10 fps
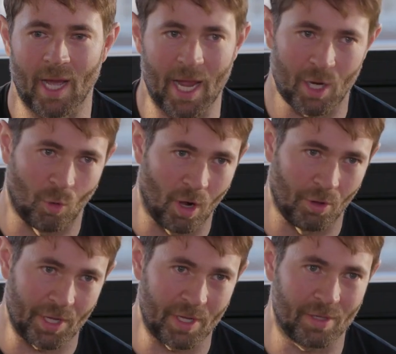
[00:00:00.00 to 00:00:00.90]
high
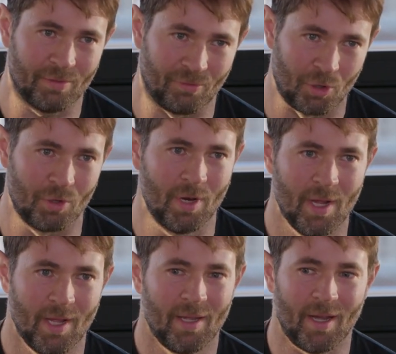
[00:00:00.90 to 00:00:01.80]
quality food
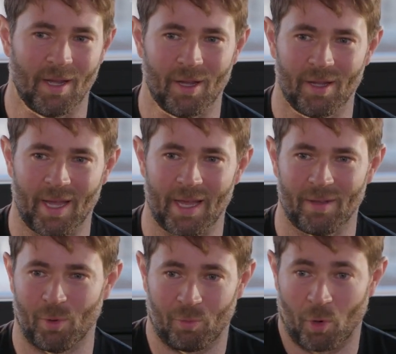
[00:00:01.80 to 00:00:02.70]

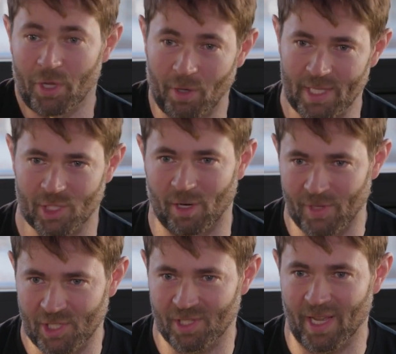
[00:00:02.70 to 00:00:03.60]
with really great
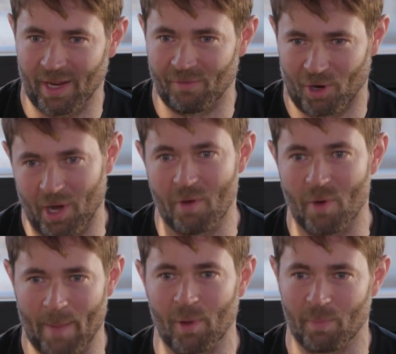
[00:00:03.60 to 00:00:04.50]
service at a very
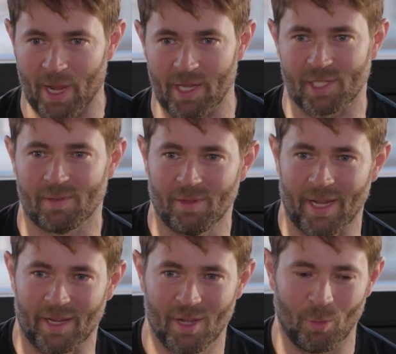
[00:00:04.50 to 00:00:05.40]
rapid pace.
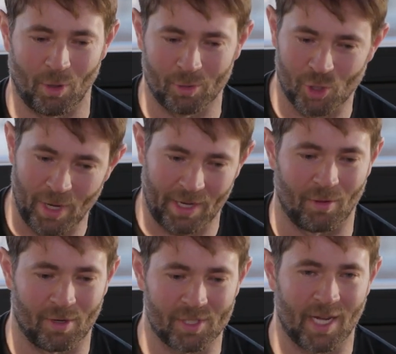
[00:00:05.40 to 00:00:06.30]
Like, we don't want you waiting a
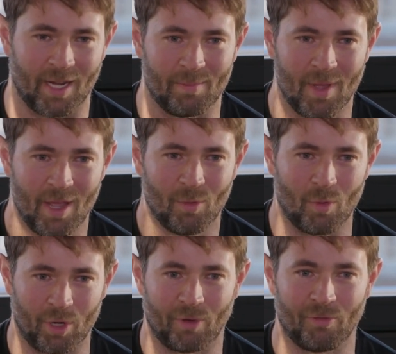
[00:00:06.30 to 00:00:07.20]
long time.
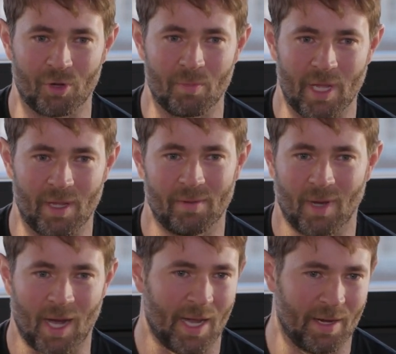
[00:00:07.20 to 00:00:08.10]
We want your food to be
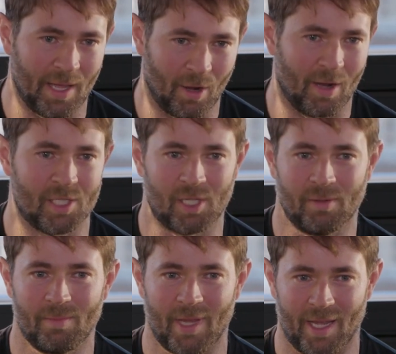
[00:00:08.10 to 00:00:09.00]
hot and
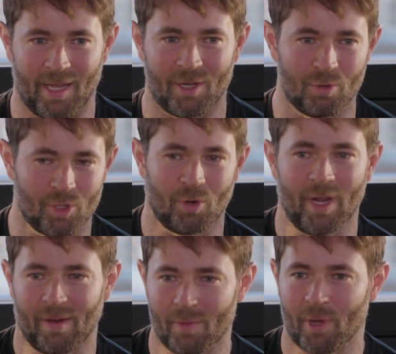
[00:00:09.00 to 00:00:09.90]
awesome and you
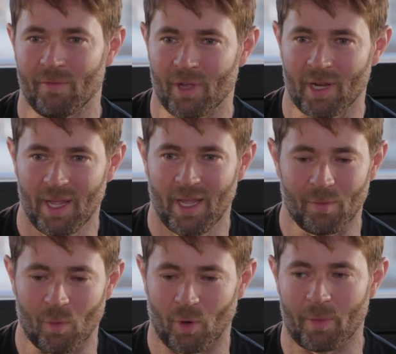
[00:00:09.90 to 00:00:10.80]
enjoy every bit of it.
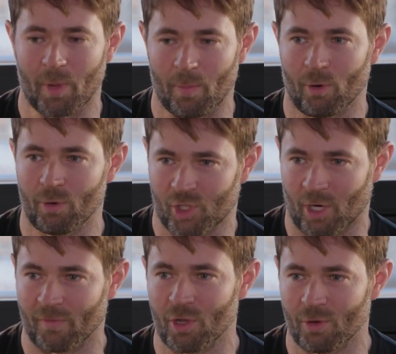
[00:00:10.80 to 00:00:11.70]
And we want the people who
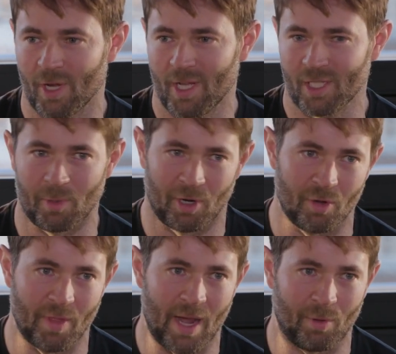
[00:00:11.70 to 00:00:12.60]
serve you to be able to
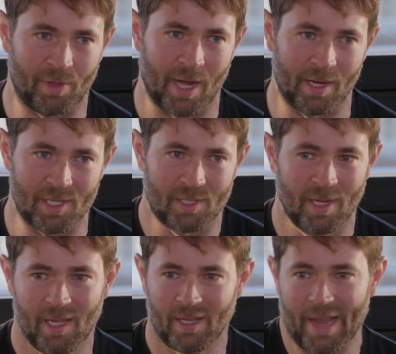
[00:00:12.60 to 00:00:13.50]
do that with kindness.
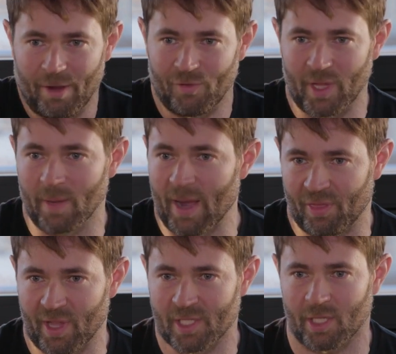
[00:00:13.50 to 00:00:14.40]
Now, if you think
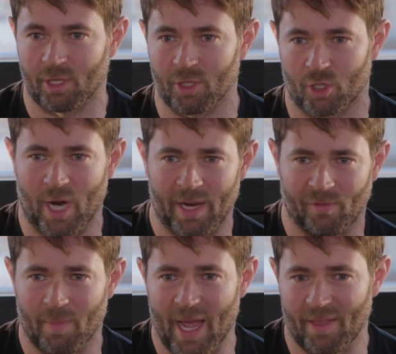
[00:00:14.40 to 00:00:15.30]
about things that could detract
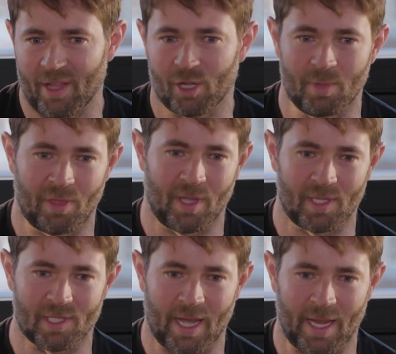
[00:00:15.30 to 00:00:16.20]
from that, they could be
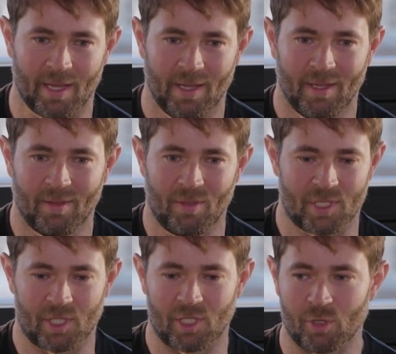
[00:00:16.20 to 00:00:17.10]
things like,
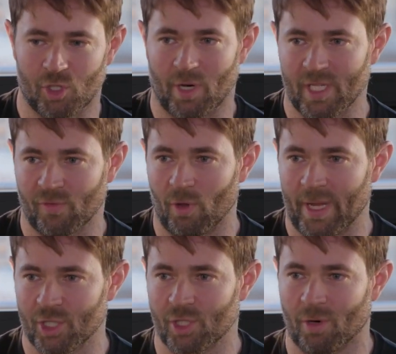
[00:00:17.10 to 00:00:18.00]
this is so stressful,
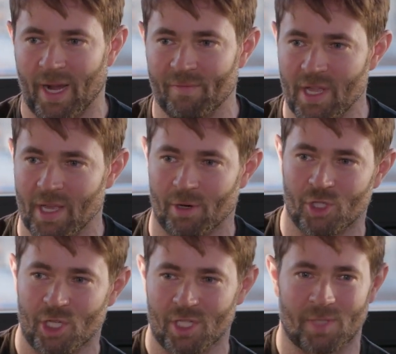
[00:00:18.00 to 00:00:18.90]
I just don't have the
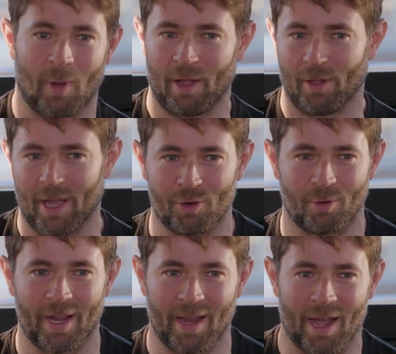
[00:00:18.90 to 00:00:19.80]
energy to smile at you
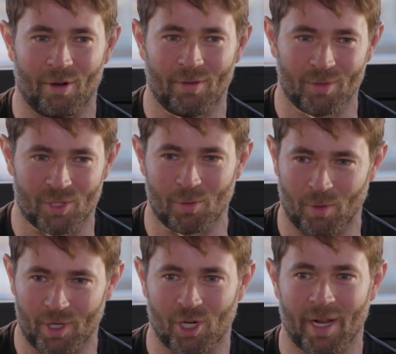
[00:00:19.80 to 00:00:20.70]
right now. So we
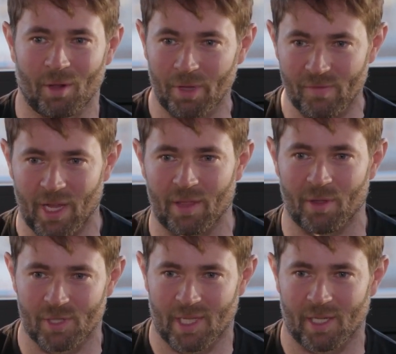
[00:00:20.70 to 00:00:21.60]
want to try and alleviate
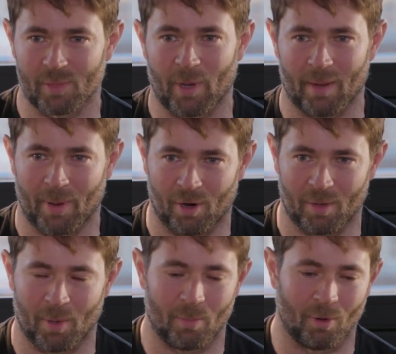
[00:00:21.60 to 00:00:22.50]
those things by
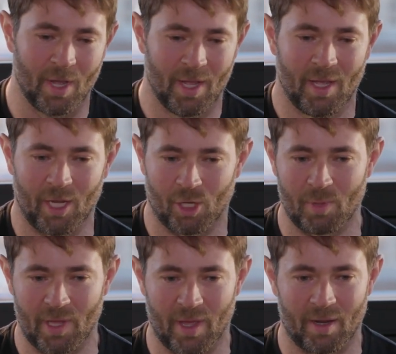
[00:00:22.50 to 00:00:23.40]
empowering people. It
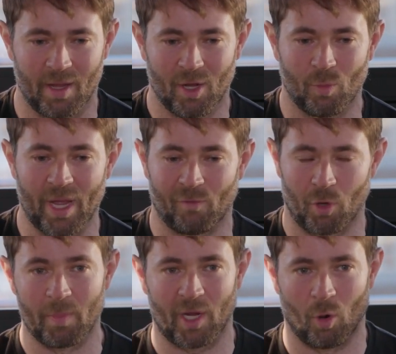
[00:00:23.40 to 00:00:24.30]
could be that we have
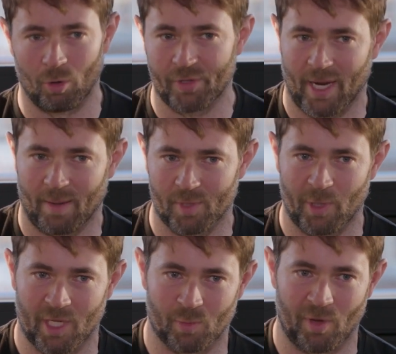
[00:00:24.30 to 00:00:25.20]
really big hold times
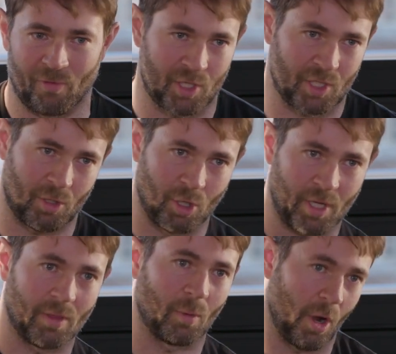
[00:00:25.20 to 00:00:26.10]
because we focused on
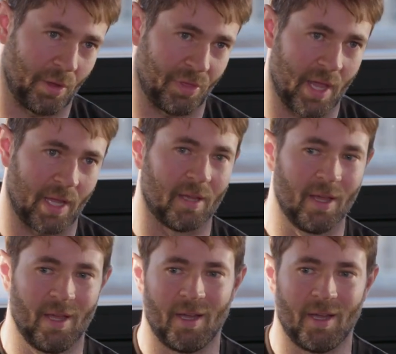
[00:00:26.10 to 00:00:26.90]
cooking the wrong thing,